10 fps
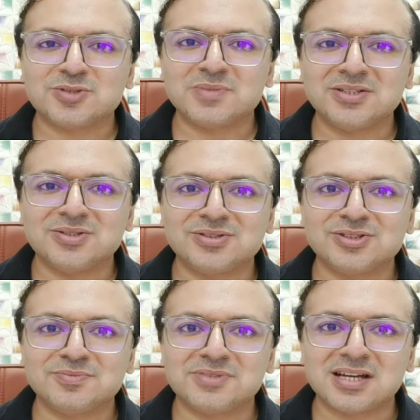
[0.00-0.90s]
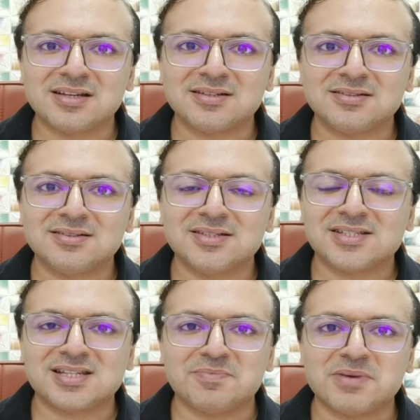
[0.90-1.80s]
to my YouTube channel
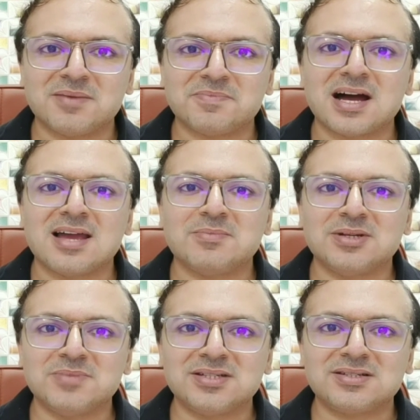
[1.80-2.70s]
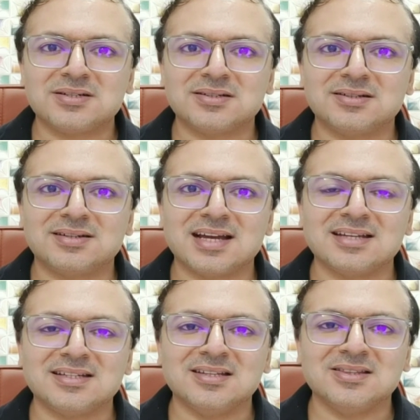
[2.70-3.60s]
Step Up. I am Nimis Thakkar,
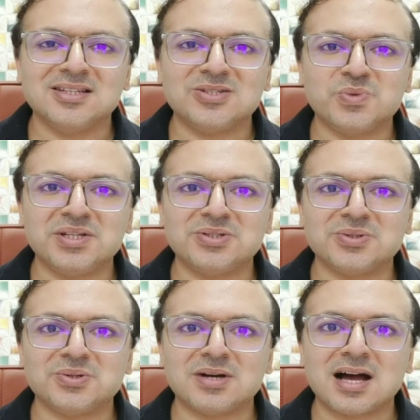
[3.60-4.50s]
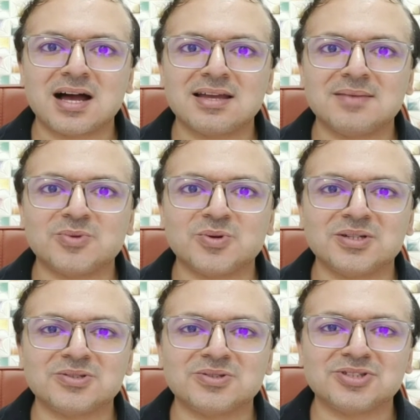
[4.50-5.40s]
and in this video I am
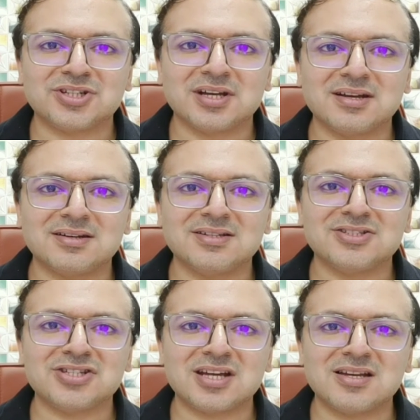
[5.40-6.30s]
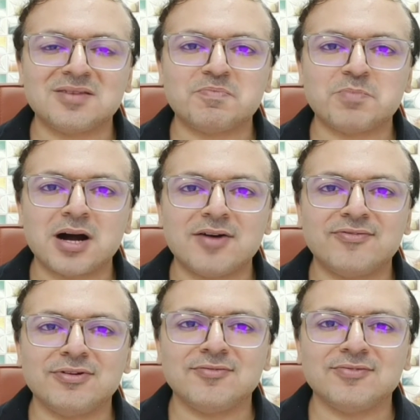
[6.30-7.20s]
going to share 10
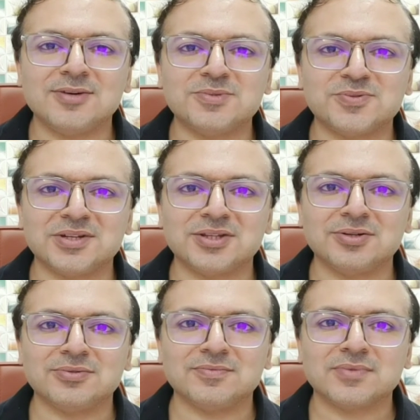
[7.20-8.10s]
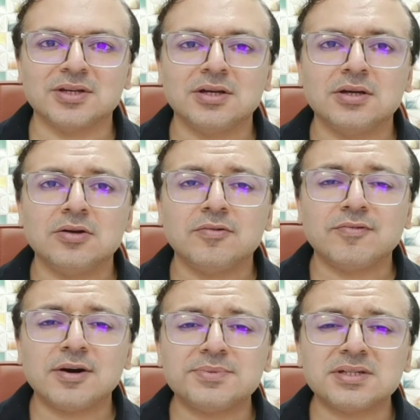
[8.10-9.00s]
powerful verbs with you.
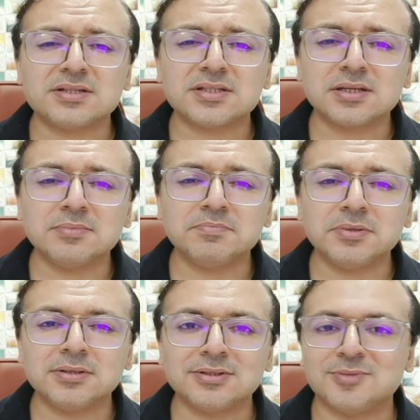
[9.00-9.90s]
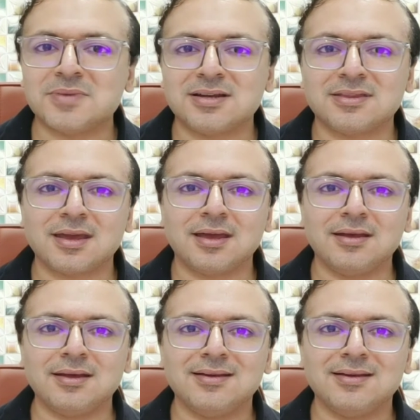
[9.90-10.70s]
Verbs are simple, you might think,